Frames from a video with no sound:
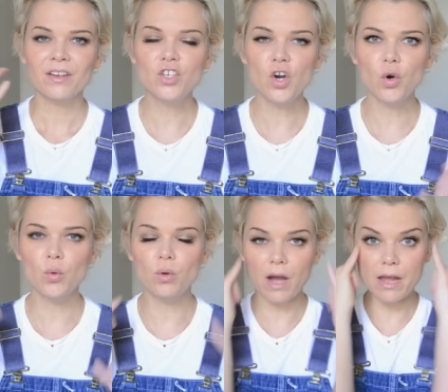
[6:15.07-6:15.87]

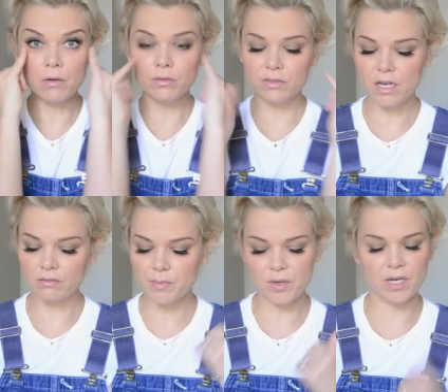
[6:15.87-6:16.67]
go, the
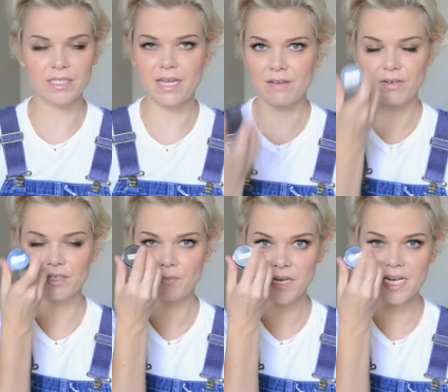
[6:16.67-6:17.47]
only product I have
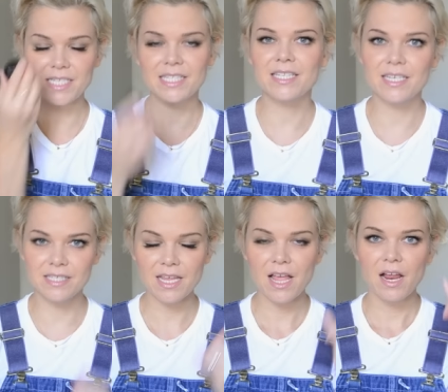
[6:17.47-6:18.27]
under my eyes is this.
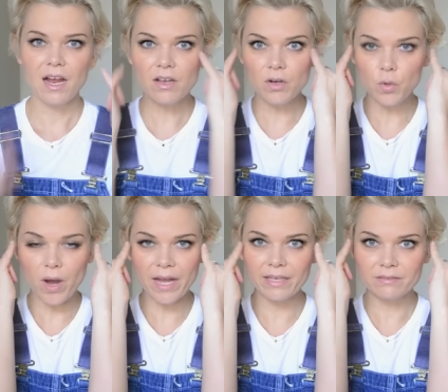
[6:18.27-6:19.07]
I go
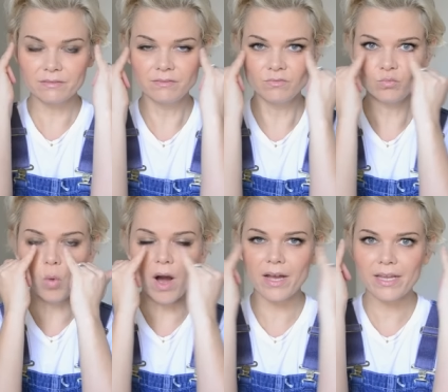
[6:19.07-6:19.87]
quite
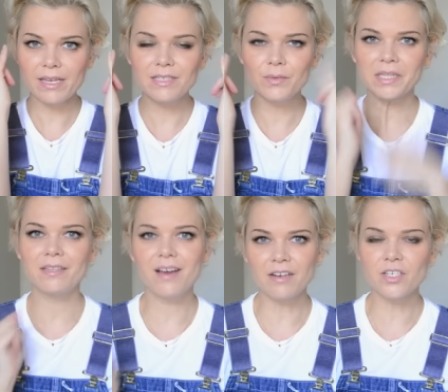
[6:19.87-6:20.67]
wide with
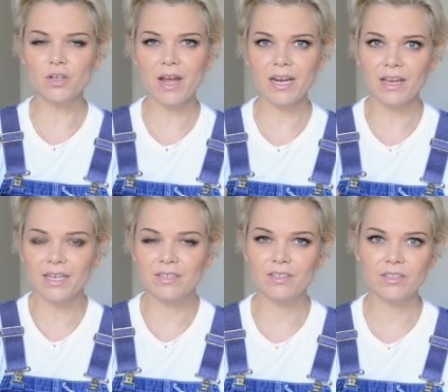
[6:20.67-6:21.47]
the under eye
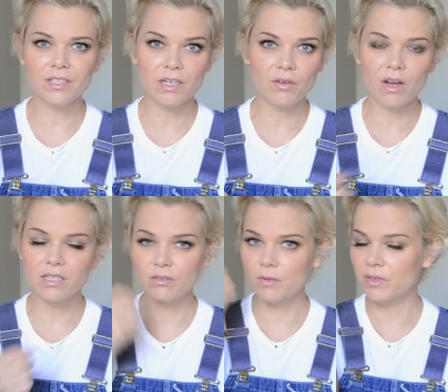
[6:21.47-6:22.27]
liner. You know, I
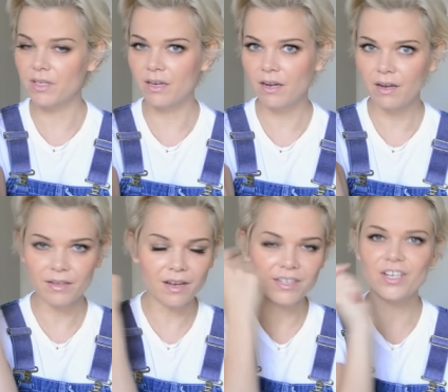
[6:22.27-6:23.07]
do it with an
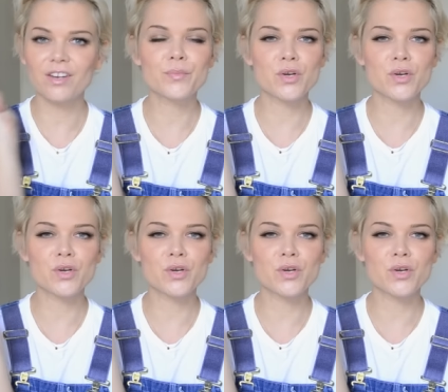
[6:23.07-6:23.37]
eyeshadow